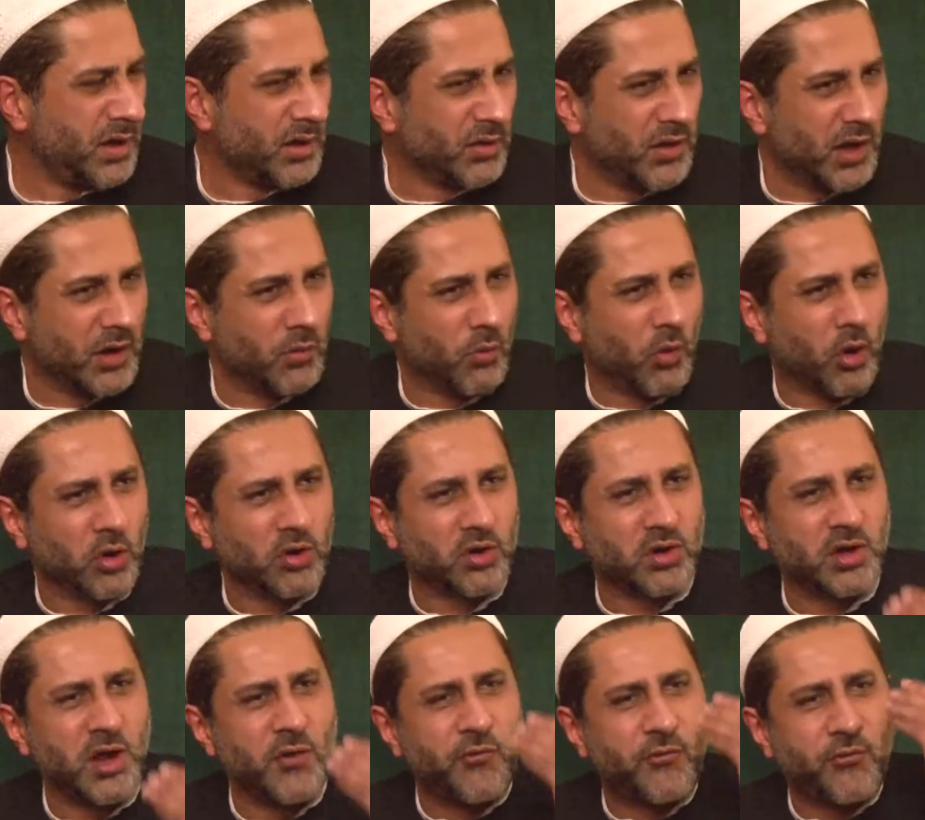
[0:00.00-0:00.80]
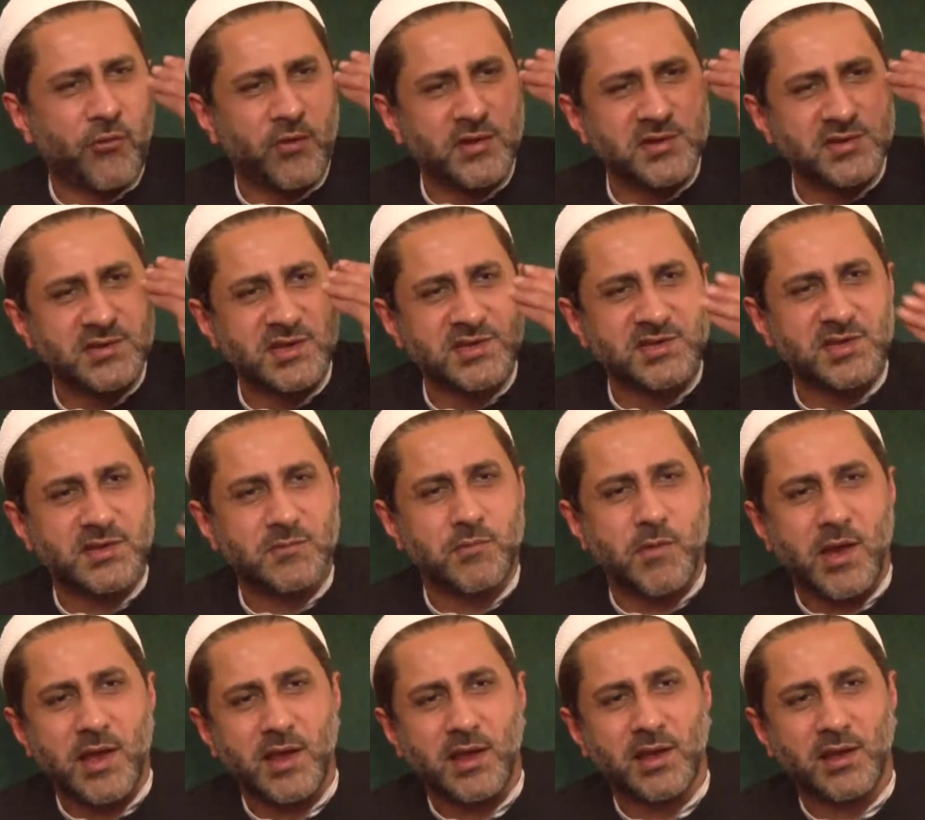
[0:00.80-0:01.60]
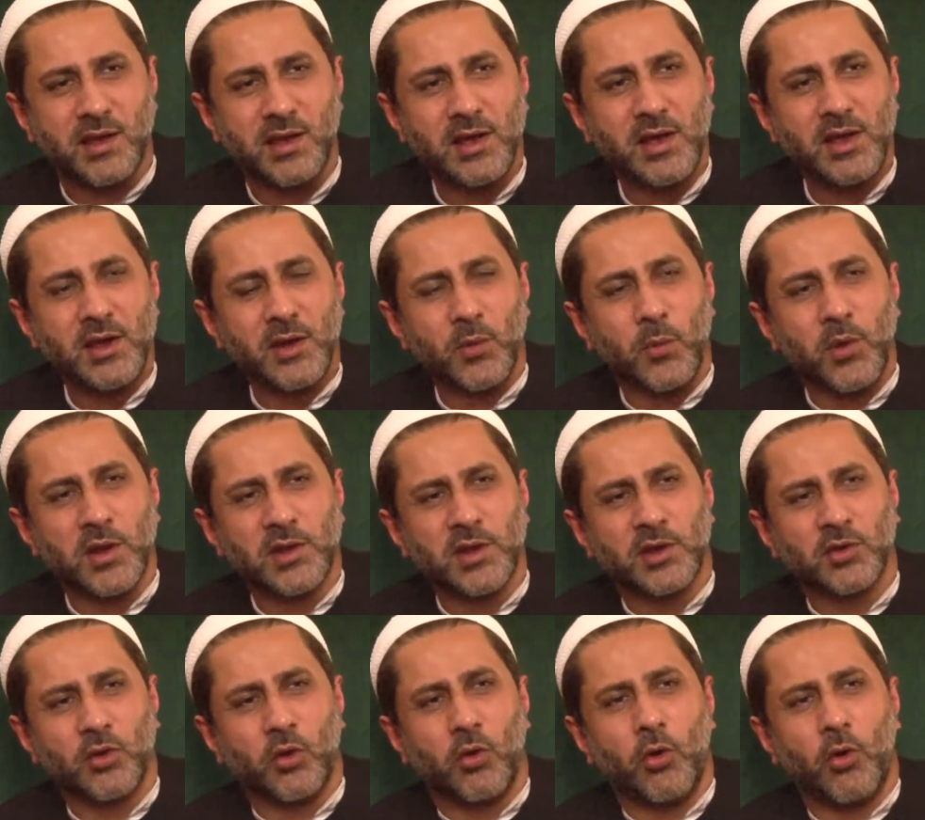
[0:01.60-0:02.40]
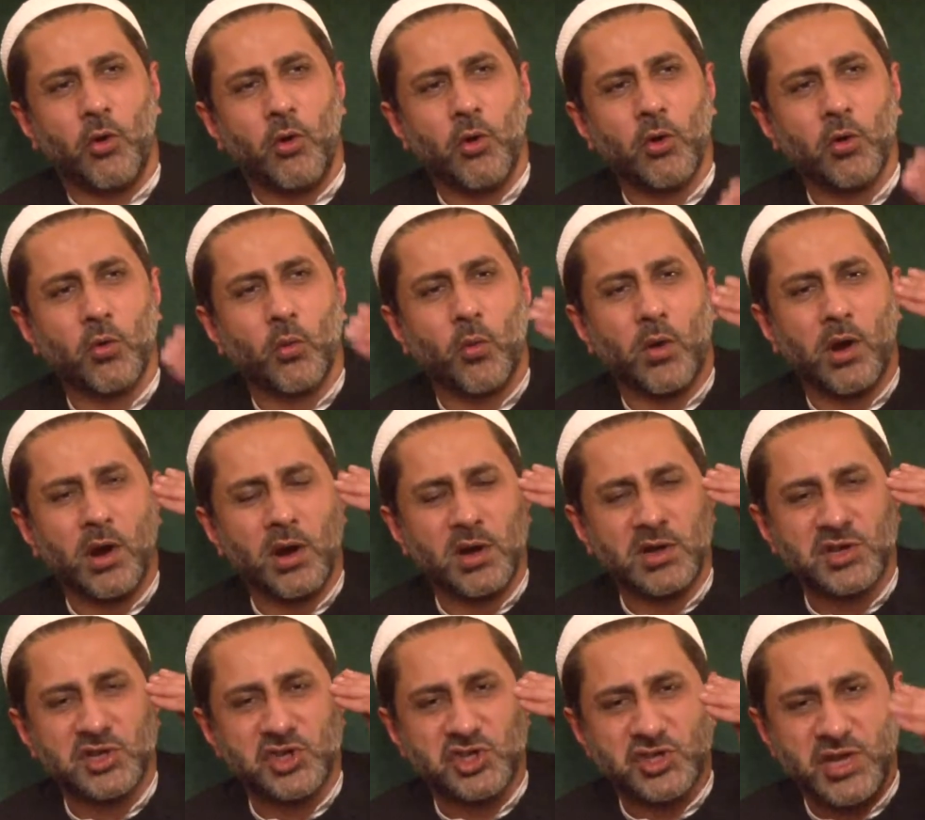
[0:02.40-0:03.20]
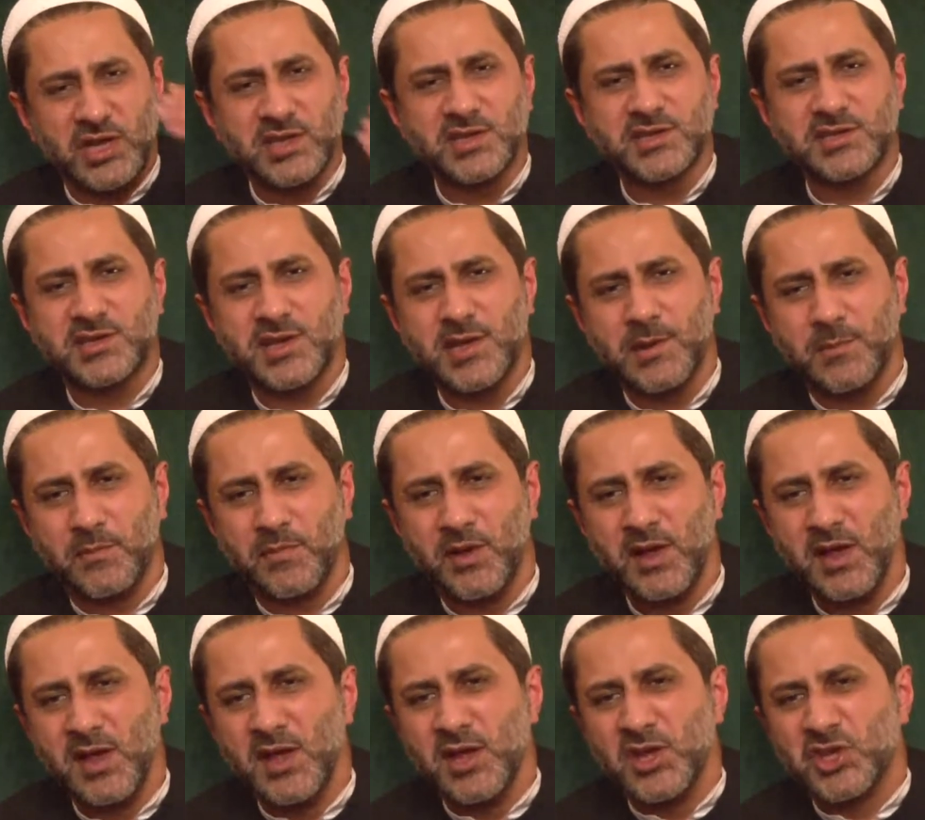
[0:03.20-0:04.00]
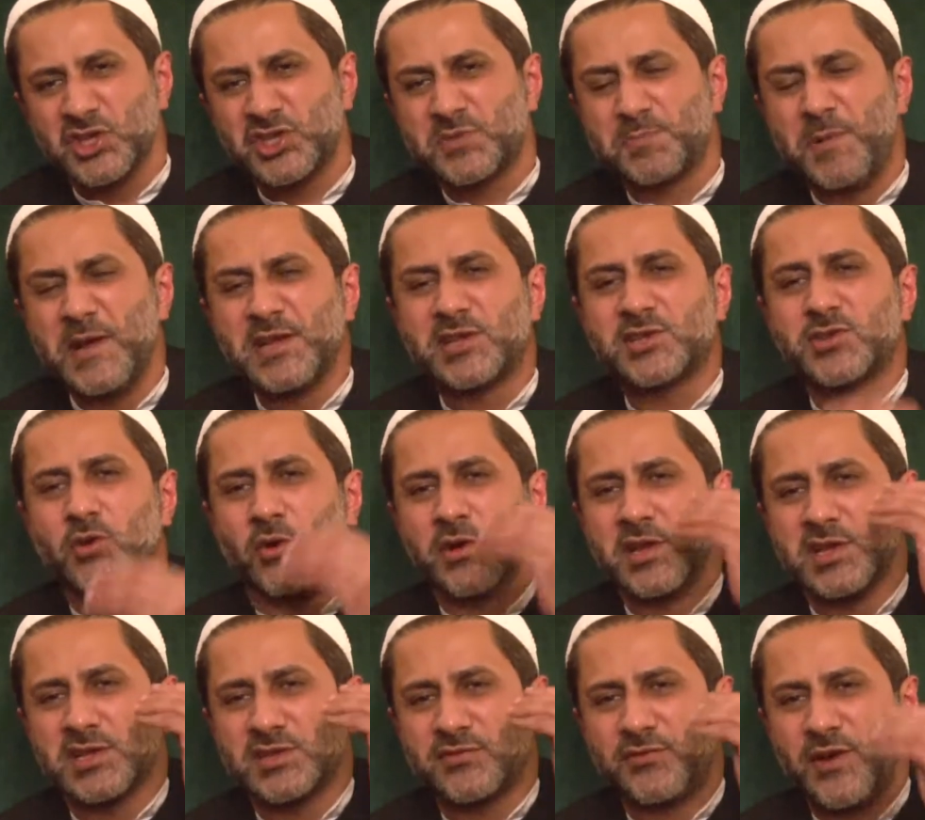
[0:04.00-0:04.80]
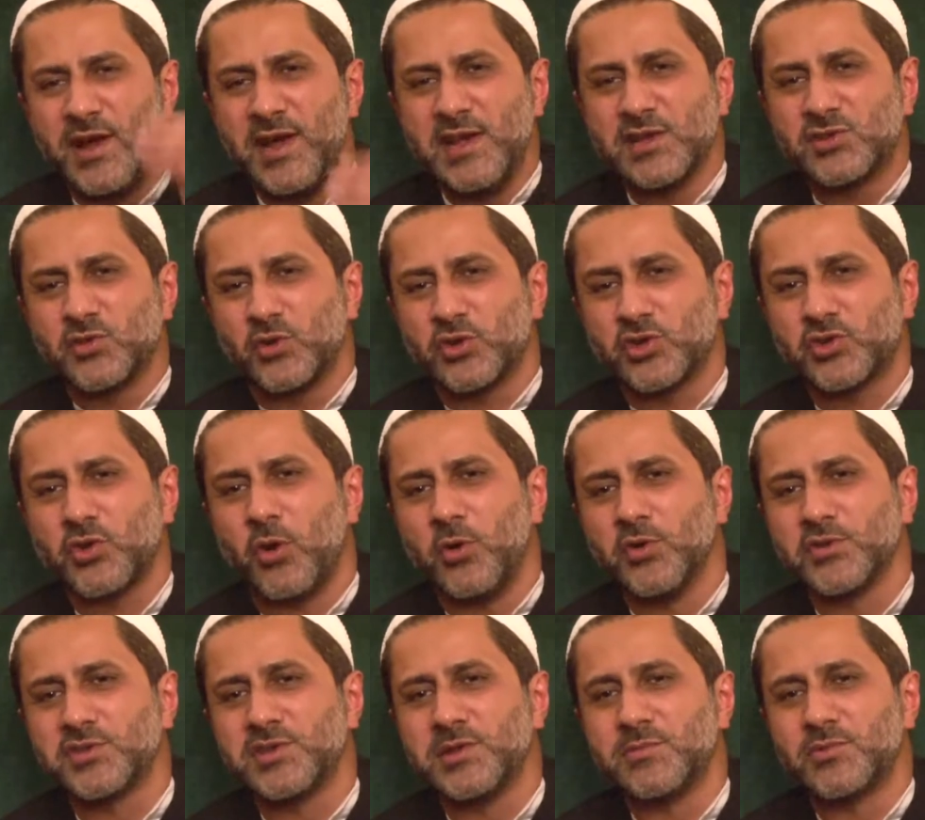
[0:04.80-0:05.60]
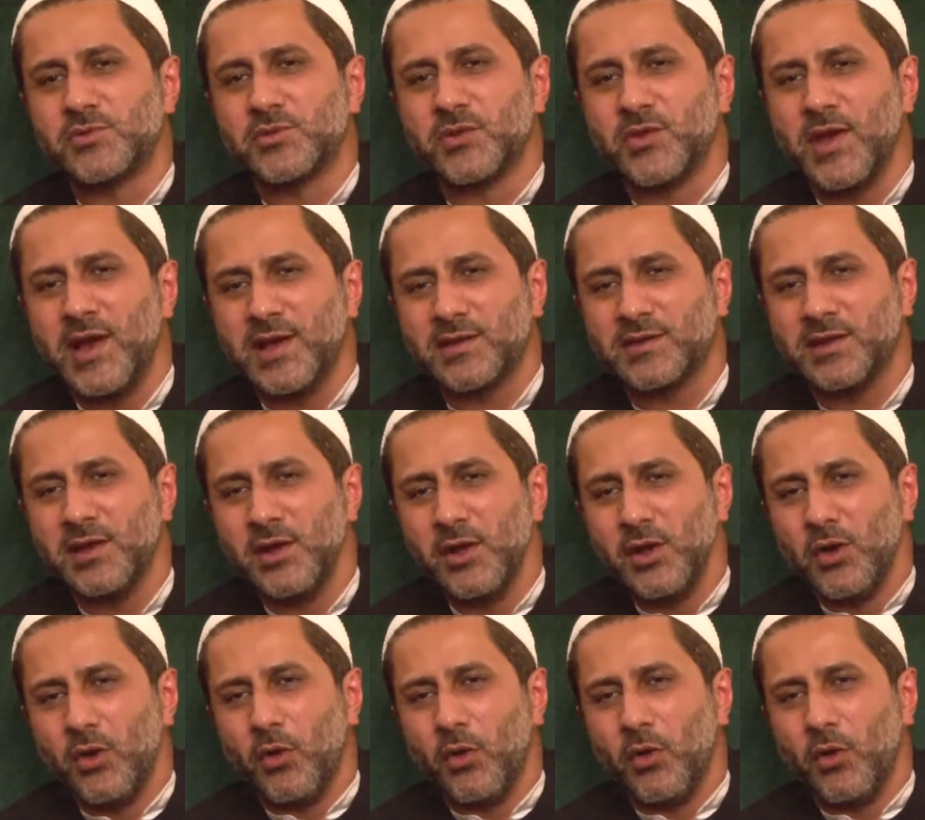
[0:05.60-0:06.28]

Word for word: then what difference does it make whether the whole world shuns him, spits on his face, or stones him to death?